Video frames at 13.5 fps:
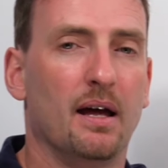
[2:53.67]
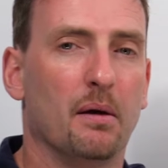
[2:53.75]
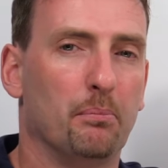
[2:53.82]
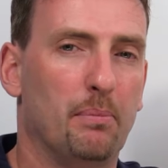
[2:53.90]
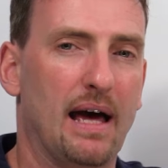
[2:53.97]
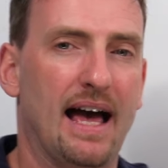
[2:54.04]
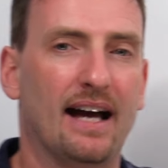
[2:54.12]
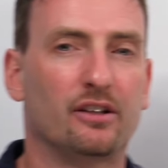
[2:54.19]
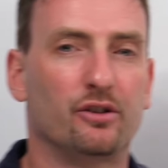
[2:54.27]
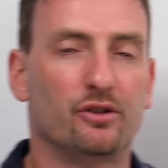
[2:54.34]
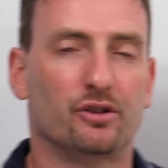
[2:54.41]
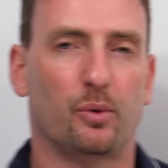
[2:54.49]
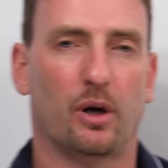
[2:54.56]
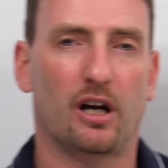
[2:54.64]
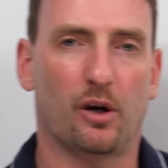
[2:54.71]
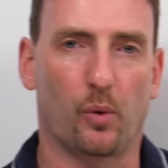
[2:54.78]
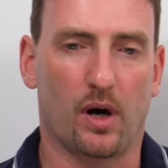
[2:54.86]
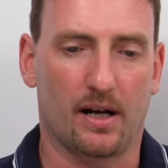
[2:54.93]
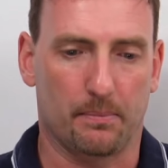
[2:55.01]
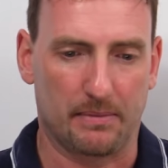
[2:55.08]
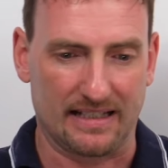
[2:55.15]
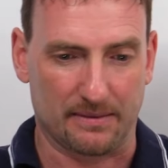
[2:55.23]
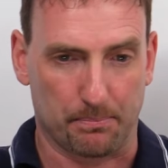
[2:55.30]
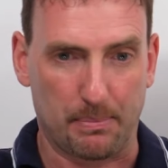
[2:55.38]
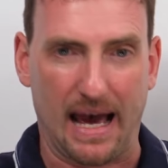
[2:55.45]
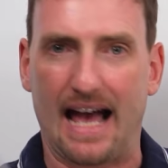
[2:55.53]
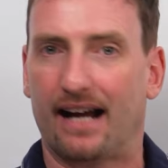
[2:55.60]
Back to square one means
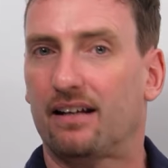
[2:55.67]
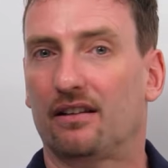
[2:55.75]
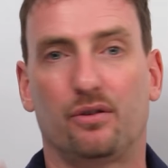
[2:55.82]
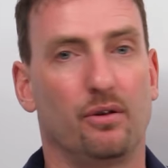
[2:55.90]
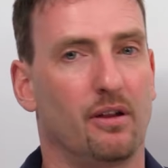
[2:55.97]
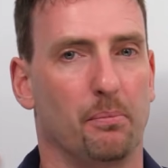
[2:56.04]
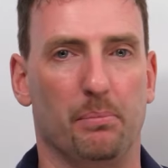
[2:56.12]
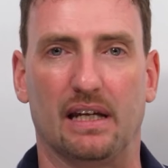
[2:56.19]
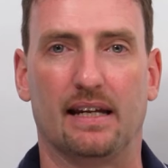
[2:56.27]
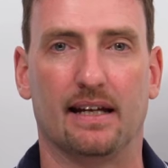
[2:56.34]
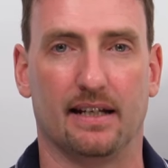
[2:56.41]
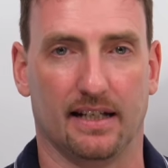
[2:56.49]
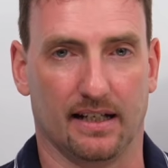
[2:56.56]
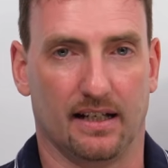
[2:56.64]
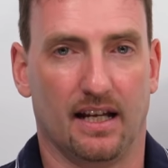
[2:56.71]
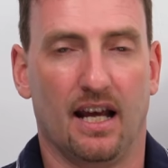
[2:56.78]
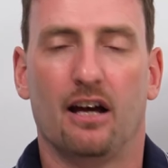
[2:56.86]
back to the beginning.